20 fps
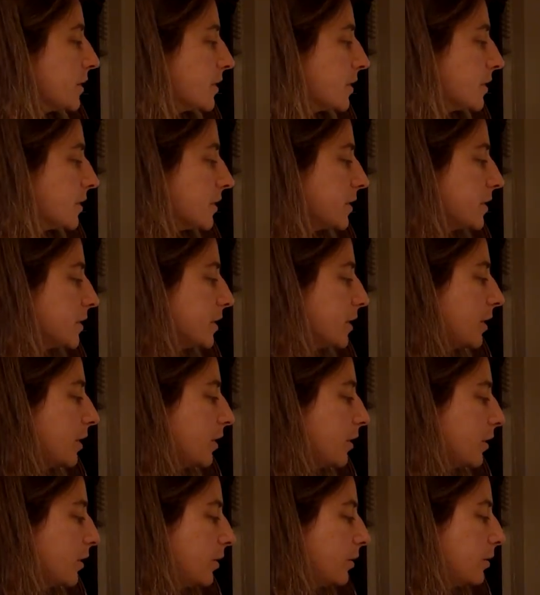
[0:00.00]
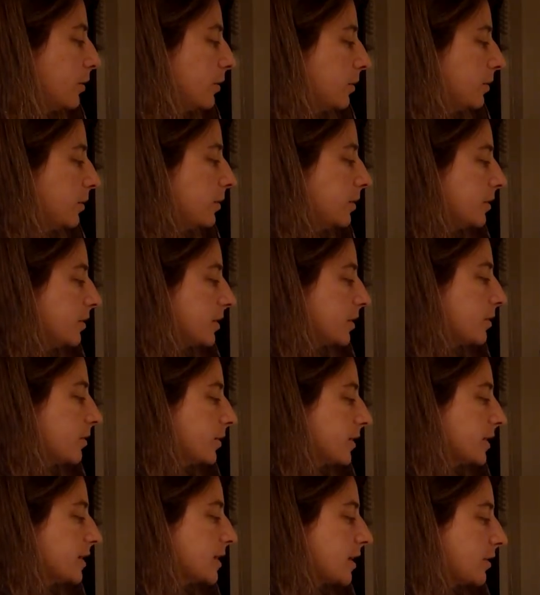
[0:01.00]
So let's scoot
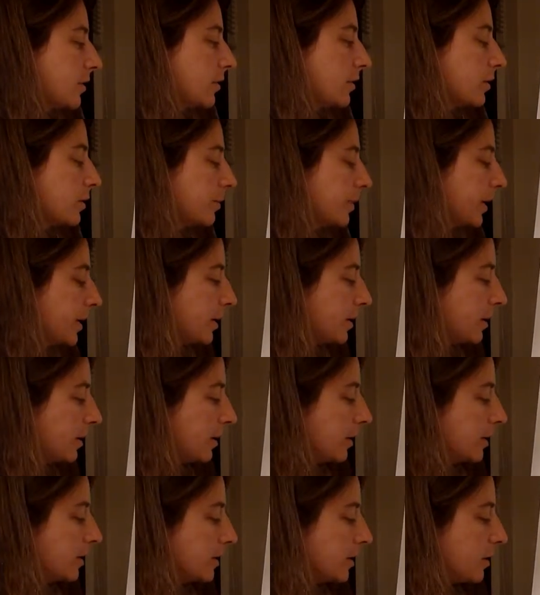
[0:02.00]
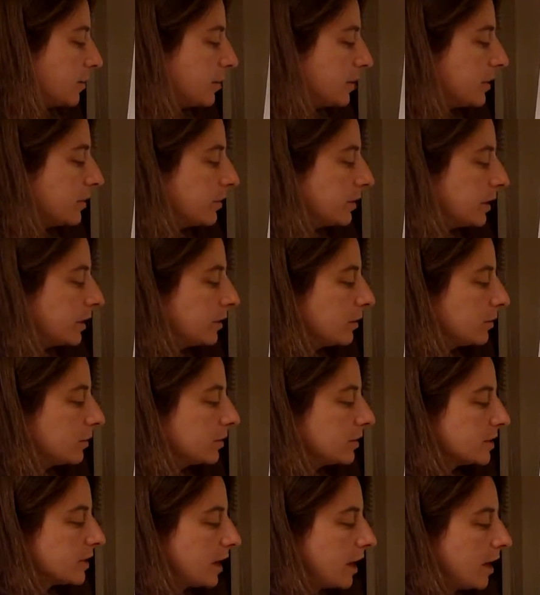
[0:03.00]
this down a little bit. W
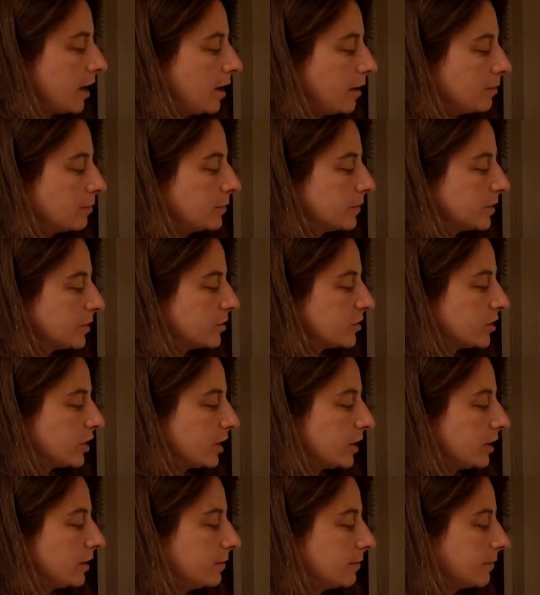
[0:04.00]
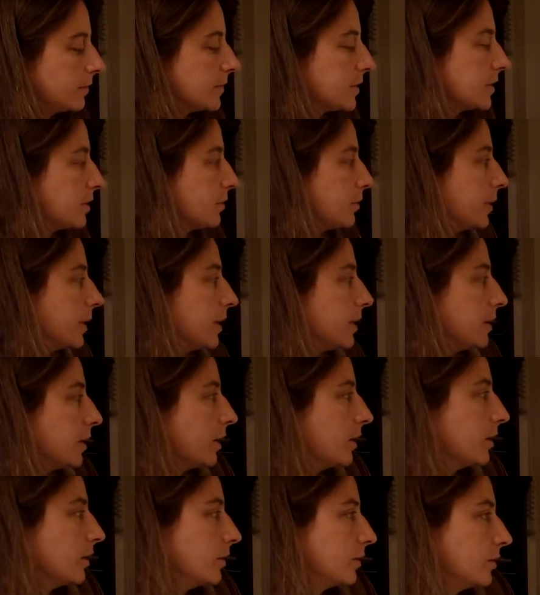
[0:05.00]
equals mg. So we
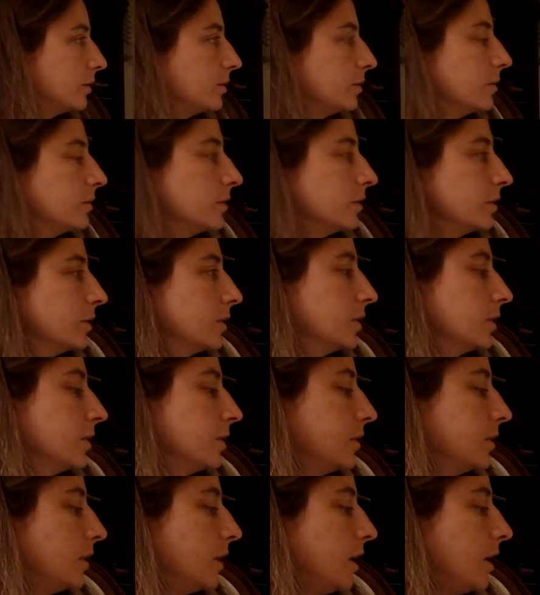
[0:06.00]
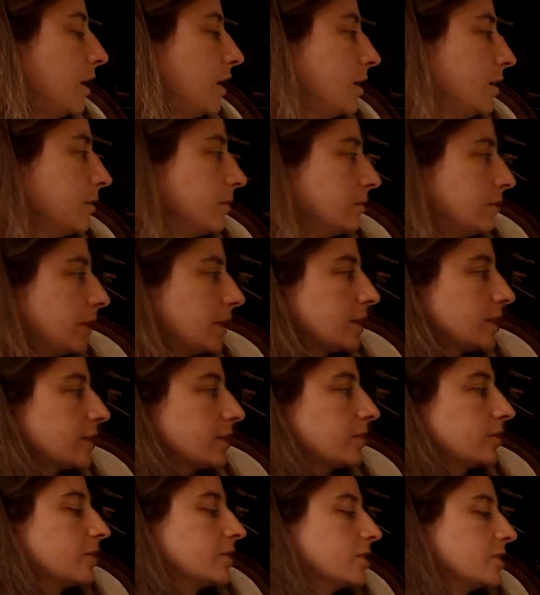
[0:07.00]
know
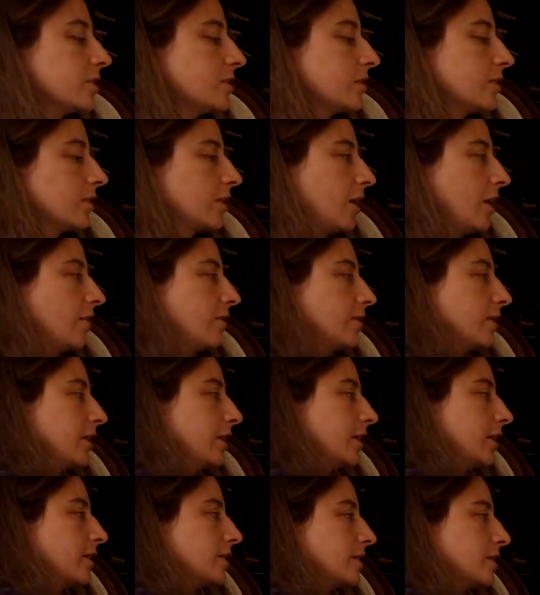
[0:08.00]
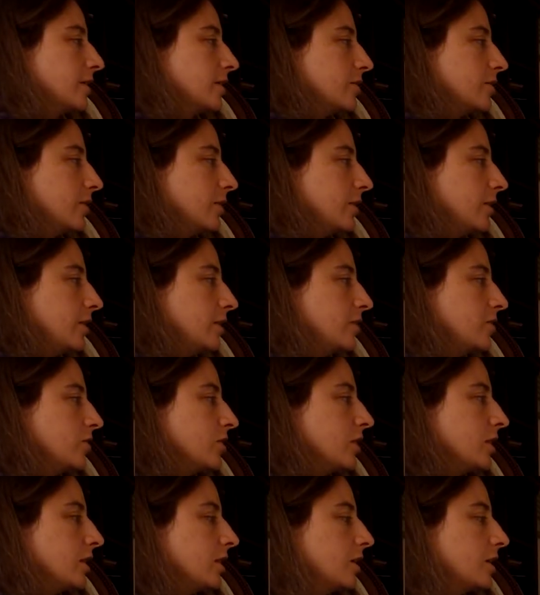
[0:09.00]
acceleration due to gravity, I guess, is really
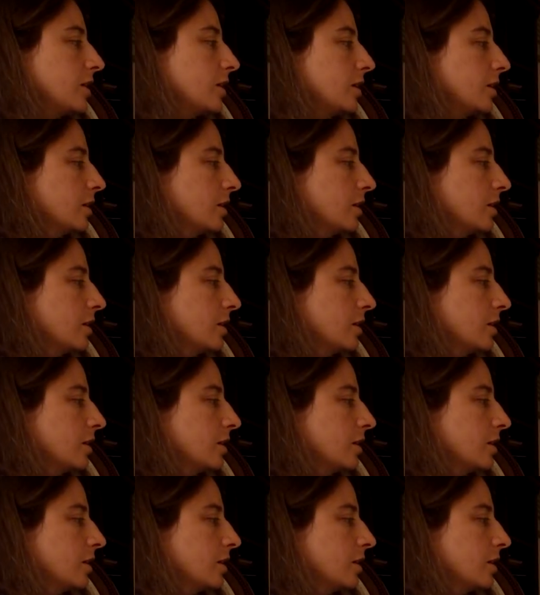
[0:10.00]
g.